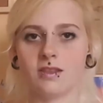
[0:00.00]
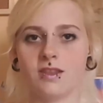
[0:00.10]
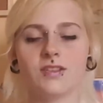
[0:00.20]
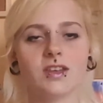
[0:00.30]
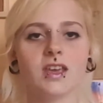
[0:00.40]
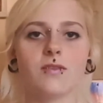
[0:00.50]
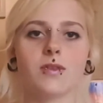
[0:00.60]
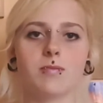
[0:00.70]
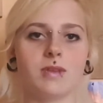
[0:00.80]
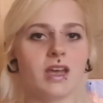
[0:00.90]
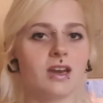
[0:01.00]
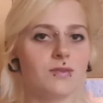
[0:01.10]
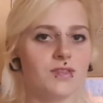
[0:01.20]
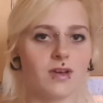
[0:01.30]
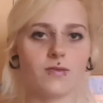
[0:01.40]
This can give them
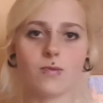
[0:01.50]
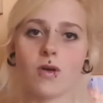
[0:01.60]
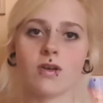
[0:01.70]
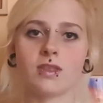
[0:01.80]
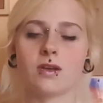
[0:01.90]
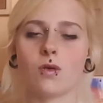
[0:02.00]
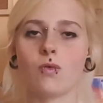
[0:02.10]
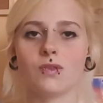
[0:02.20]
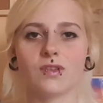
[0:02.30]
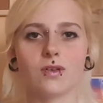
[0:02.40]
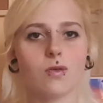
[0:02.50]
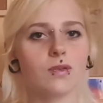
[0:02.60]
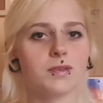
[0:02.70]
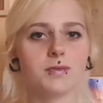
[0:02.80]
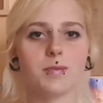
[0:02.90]
negative self-worth and also
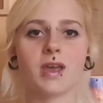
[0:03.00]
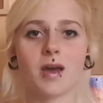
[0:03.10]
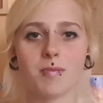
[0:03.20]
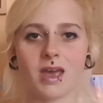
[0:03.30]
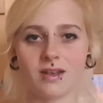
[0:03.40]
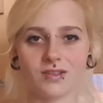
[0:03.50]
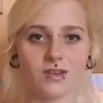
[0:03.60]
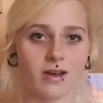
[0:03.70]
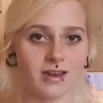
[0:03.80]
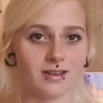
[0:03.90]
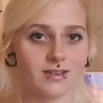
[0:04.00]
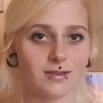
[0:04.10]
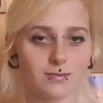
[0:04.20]
cause them to become outsiders.